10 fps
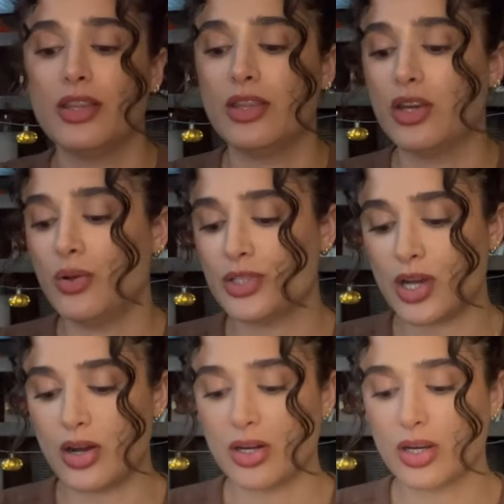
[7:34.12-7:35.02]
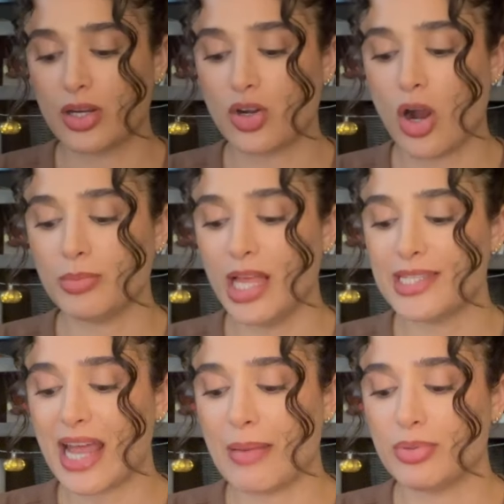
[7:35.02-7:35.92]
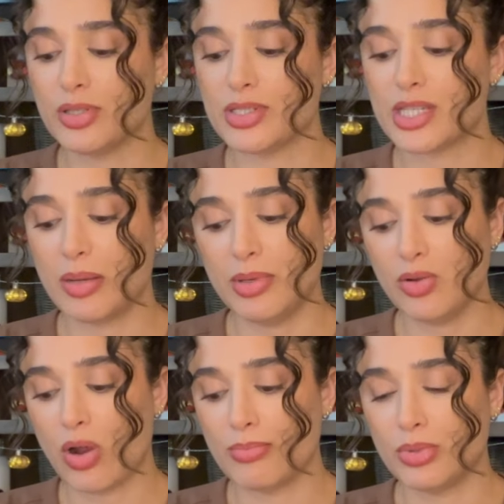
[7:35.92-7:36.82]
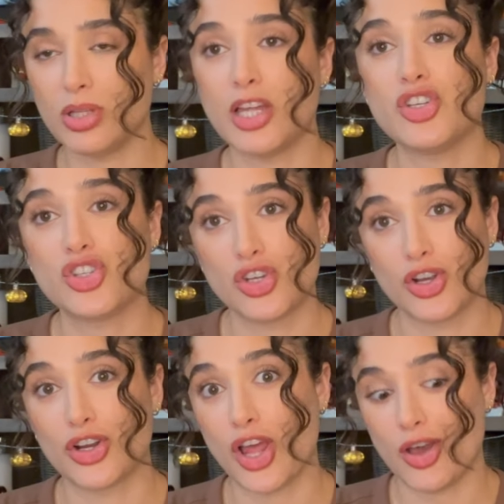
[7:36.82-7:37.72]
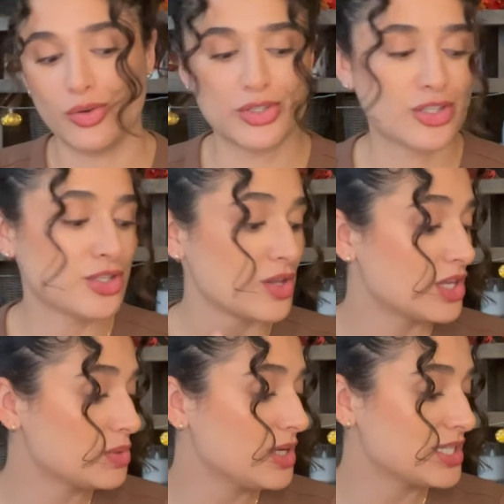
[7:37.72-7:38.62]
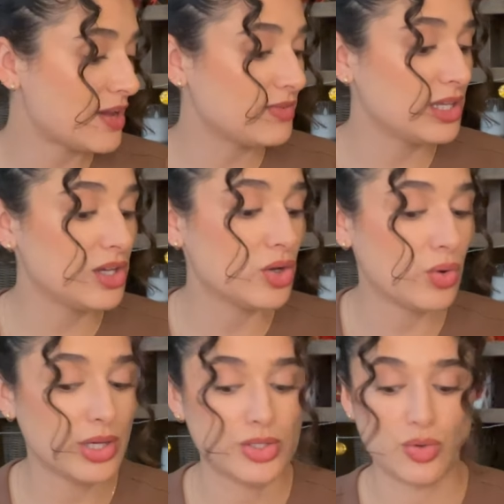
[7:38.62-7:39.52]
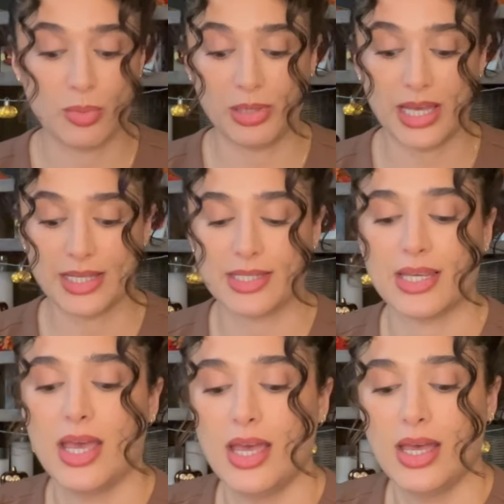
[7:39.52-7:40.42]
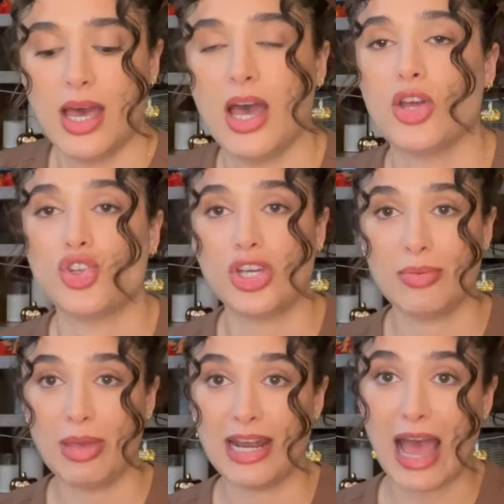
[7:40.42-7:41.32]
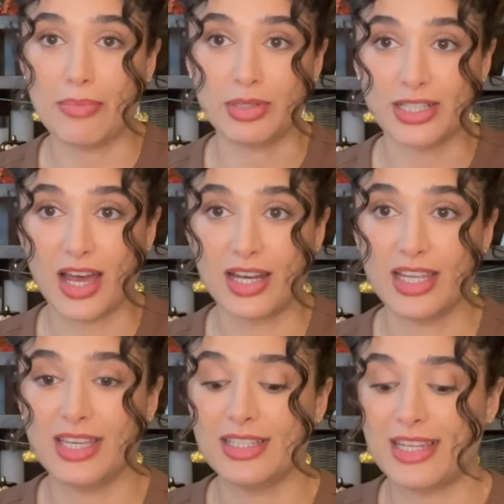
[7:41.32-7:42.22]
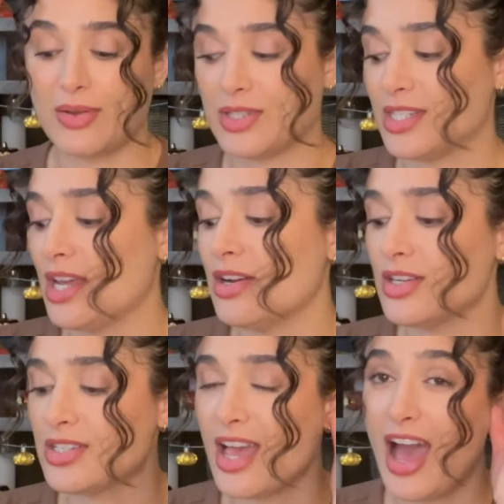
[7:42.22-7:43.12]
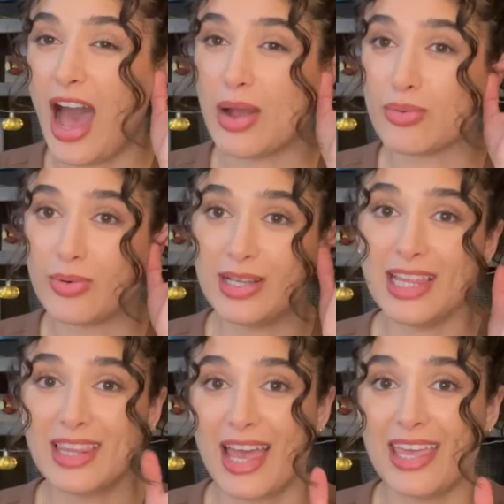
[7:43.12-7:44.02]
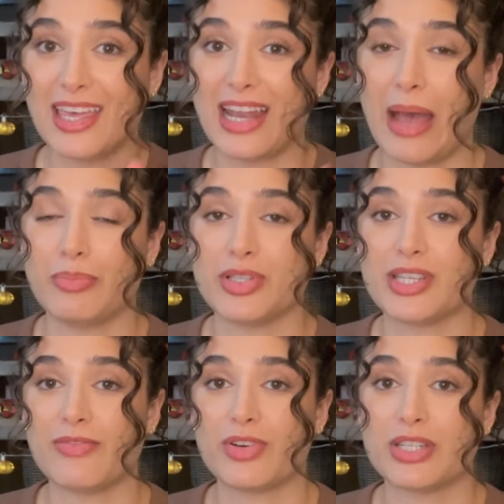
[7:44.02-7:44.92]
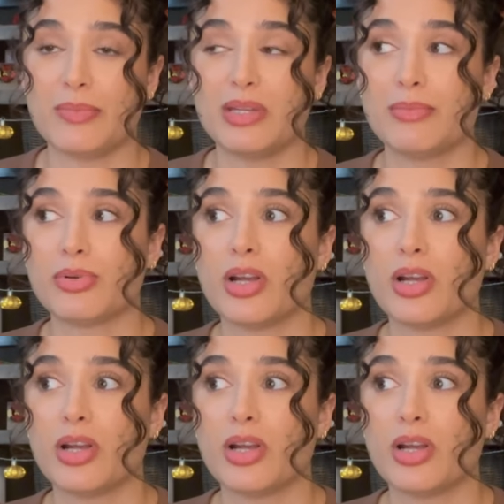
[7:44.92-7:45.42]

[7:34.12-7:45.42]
The notes are caramelized apple, cinnamon crumble, and sugared oats. So this one is definitely going to replace uh, champagne, apple, and honey downstairs. I really like an apple scent for September.